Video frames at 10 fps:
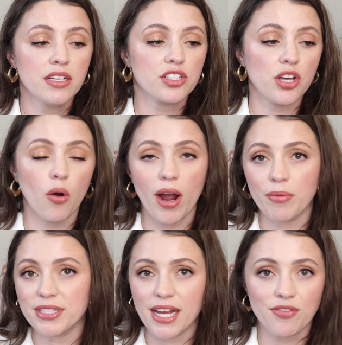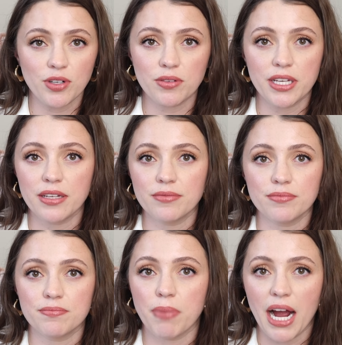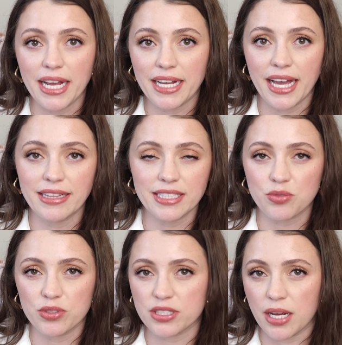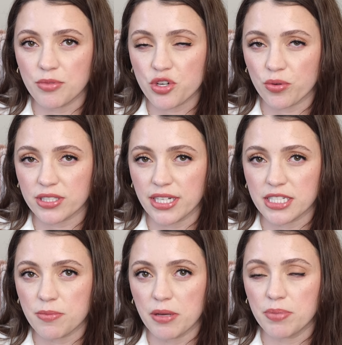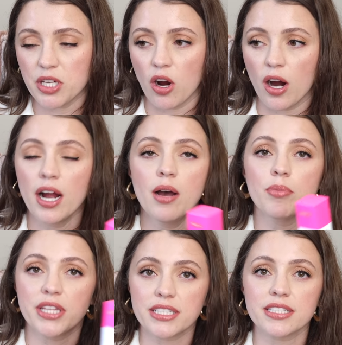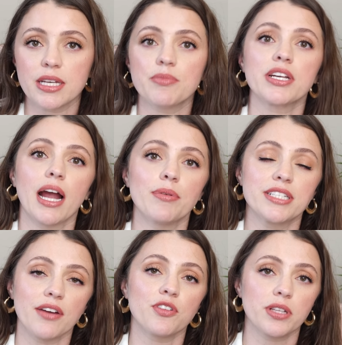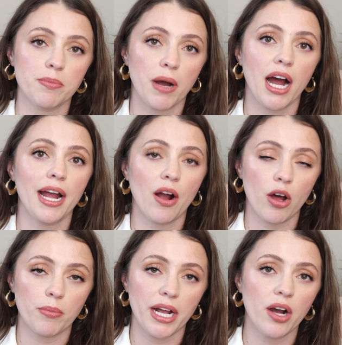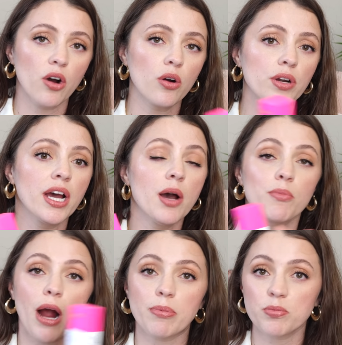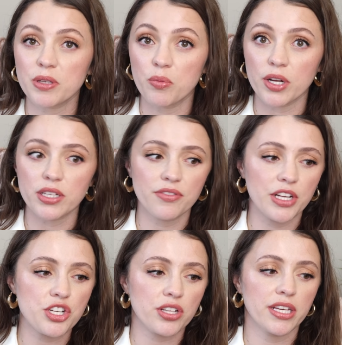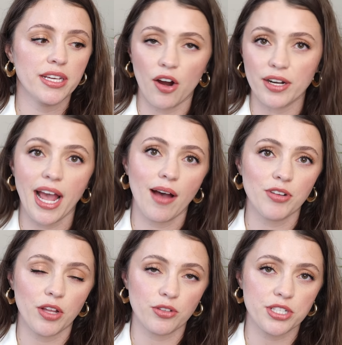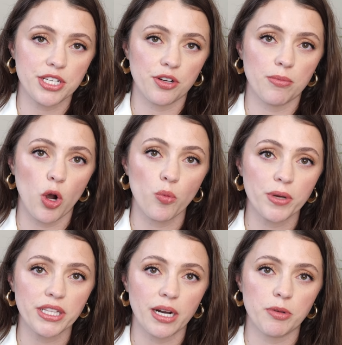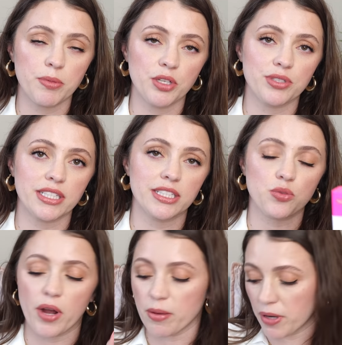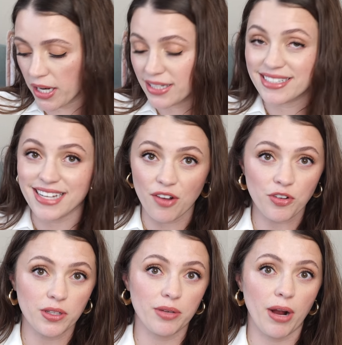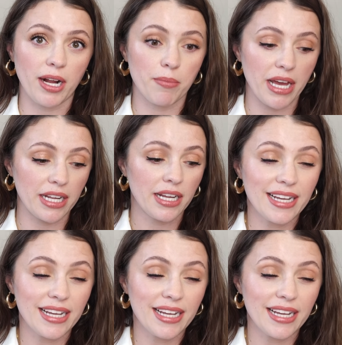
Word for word: So I would definitely buy again. This was, I'm sure, sent to me in P R, but this is something I would definitely buy on my own, probably will eventually. I already have another serum open that I'm gonna be using in this way, but definitely recommend.